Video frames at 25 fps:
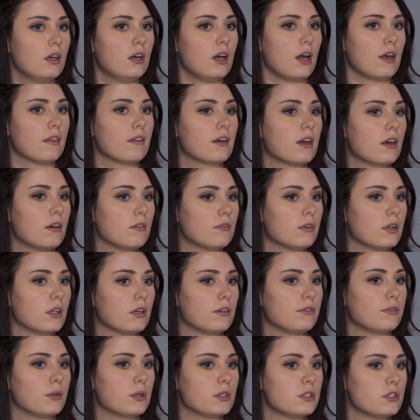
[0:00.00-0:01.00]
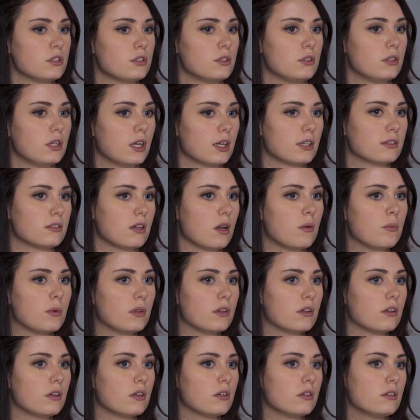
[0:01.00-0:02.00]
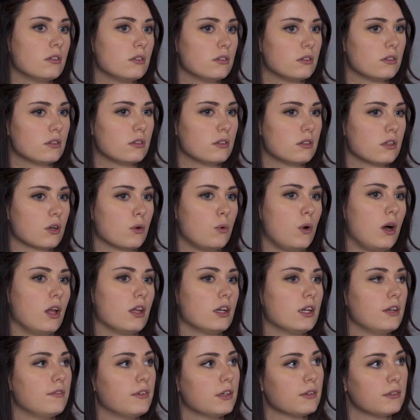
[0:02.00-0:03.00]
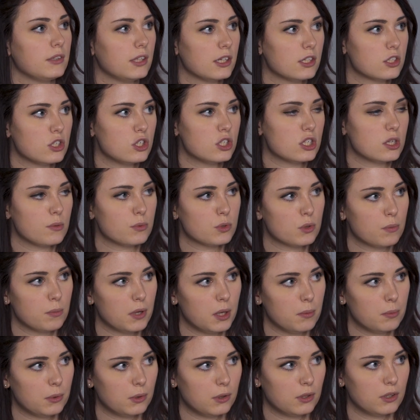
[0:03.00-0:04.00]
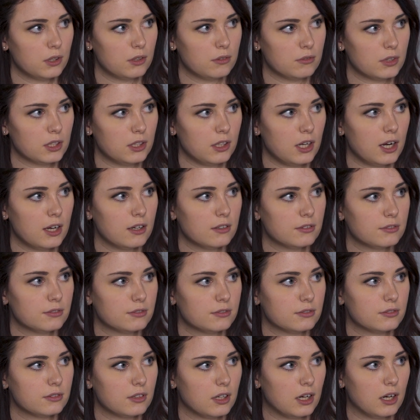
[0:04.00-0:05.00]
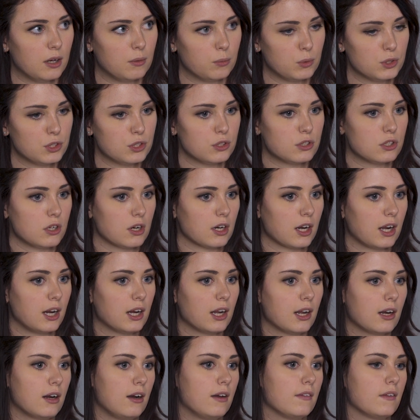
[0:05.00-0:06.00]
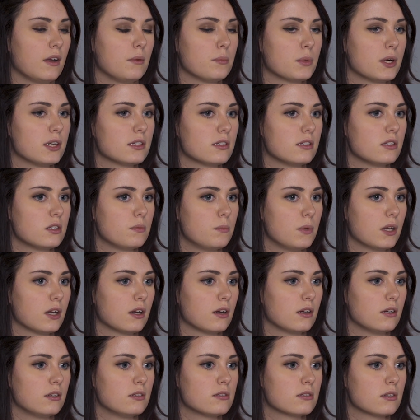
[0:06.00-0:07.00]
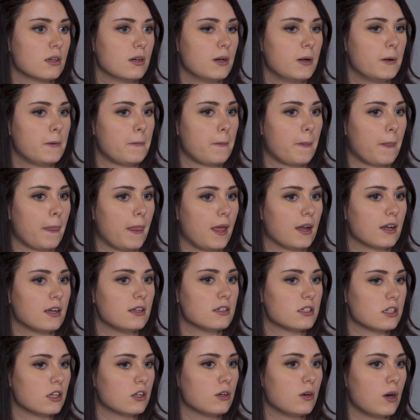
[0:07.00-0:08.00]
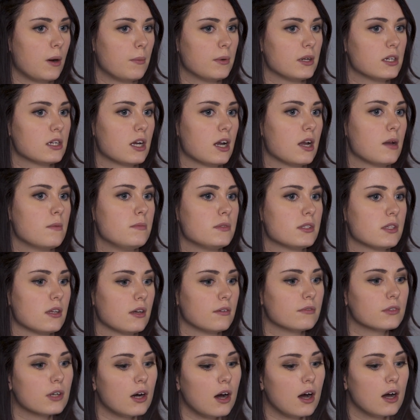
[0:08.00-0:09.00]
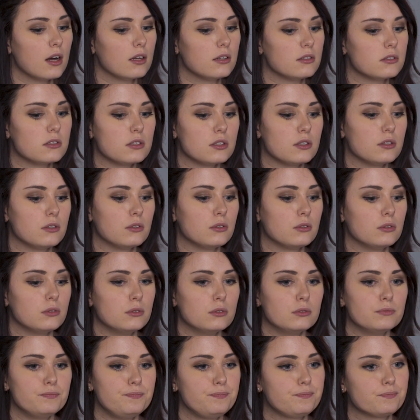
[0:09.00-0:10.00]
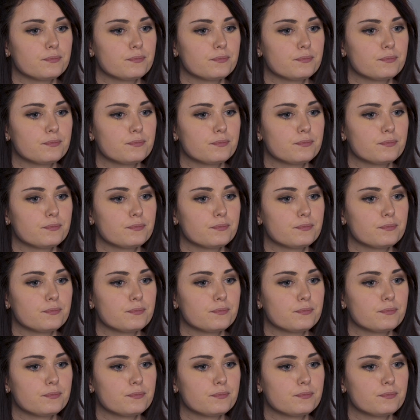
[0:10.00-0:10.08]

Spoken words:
I think it really forces you to examine the quality of your relationships with people in real life once you start gaining an online presence, because I can't tell you how many times I've gone to,